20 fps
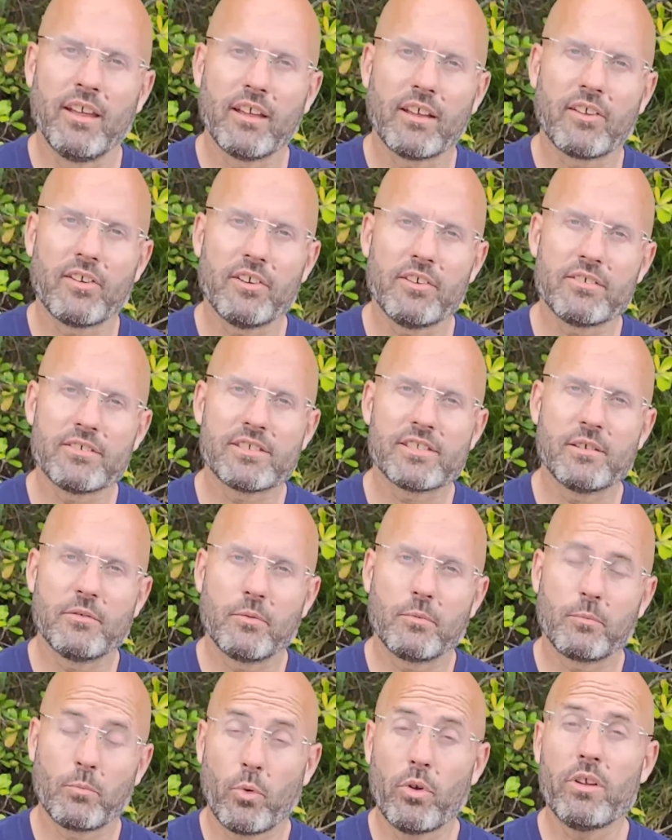because the
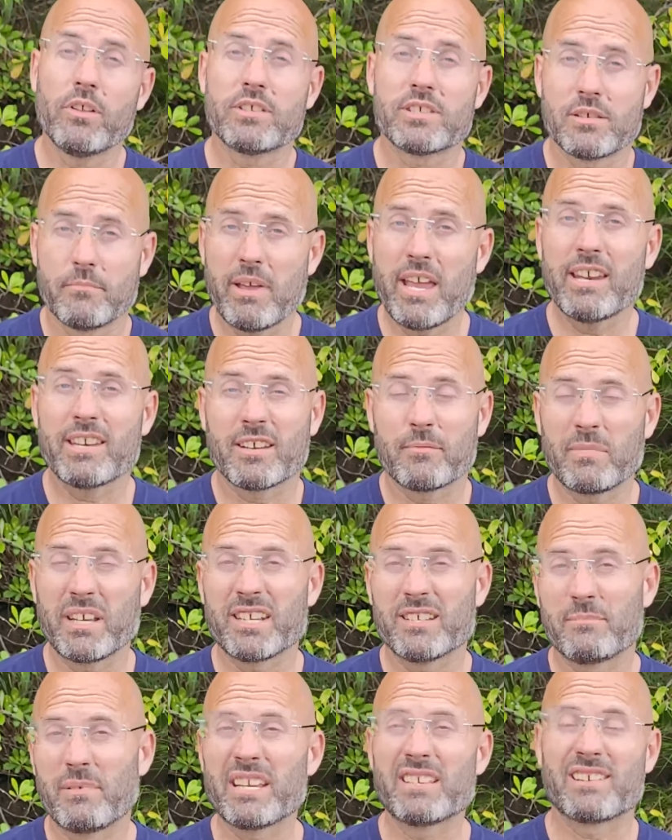word somatic
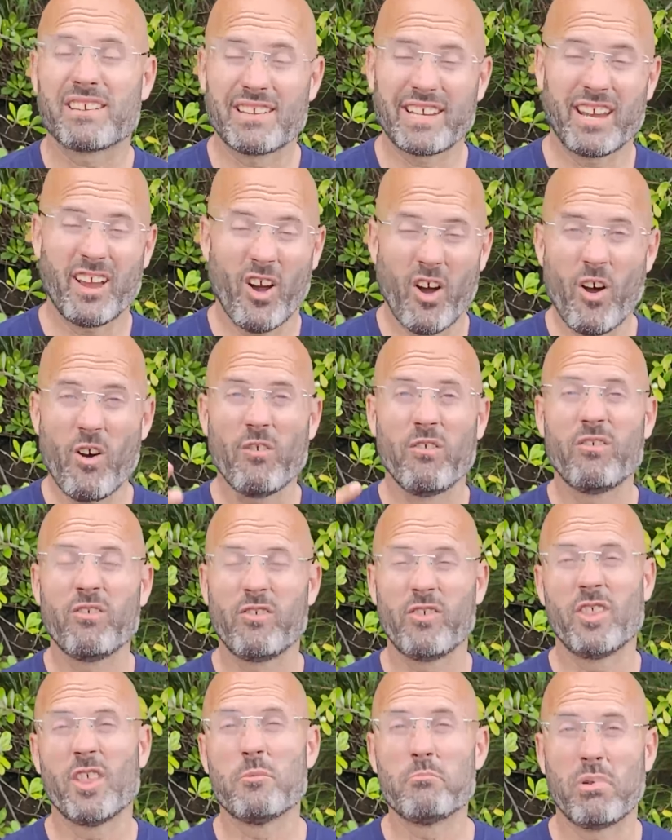means basically of
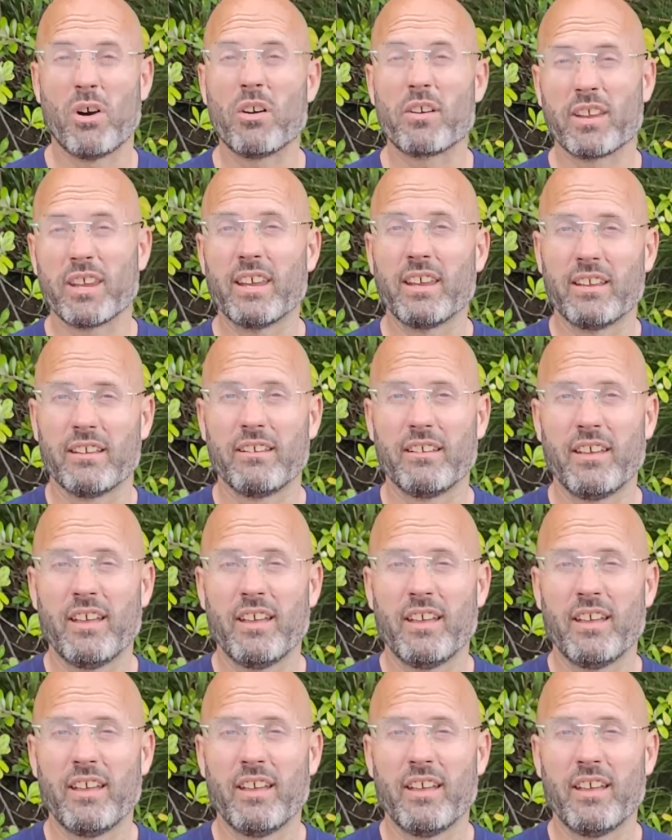the body,